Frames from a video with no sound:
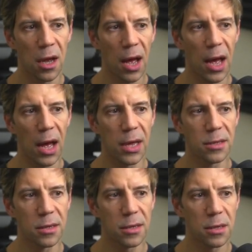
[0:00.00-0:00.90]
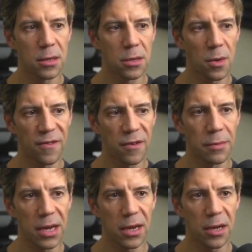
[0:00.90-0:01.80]
and do it from
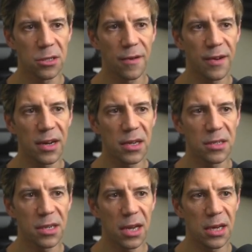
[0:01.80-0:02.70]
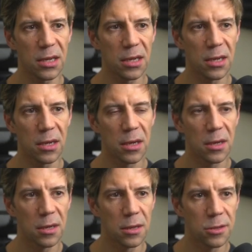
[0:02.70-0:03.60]
here. So if I say,
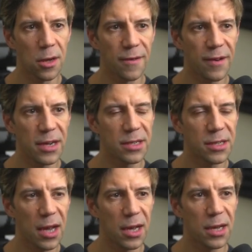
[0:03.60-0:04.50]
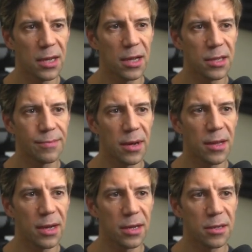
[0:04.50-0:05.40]
let's make
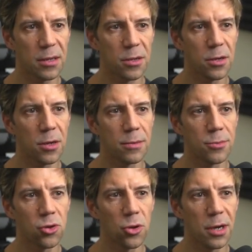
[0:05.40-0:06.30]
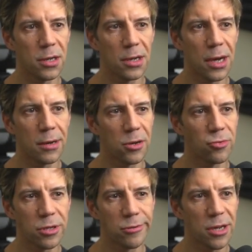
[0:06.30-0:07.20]
that dome train, I'm going to
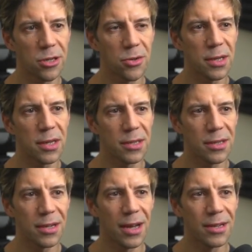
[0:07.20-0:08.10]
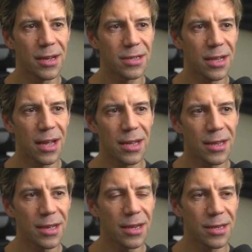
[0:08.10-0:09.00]
regret doing this. And I select
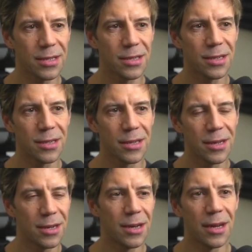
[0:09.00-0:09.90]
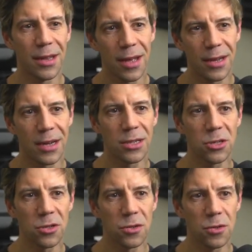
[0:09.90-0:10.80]
this and then I
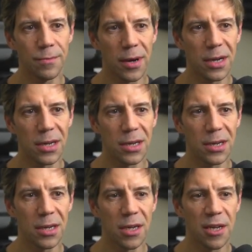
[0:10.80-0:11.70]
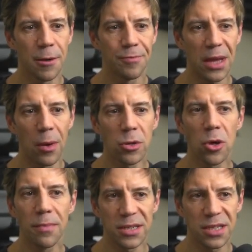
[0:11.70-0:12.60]
do and we'll
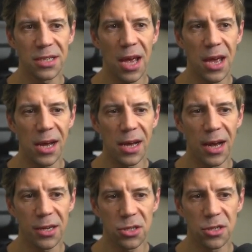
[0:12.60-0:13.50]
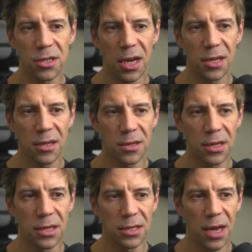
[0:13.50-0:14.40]
come back to this AI actions again
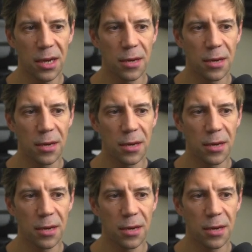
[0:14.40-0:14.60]
in a sec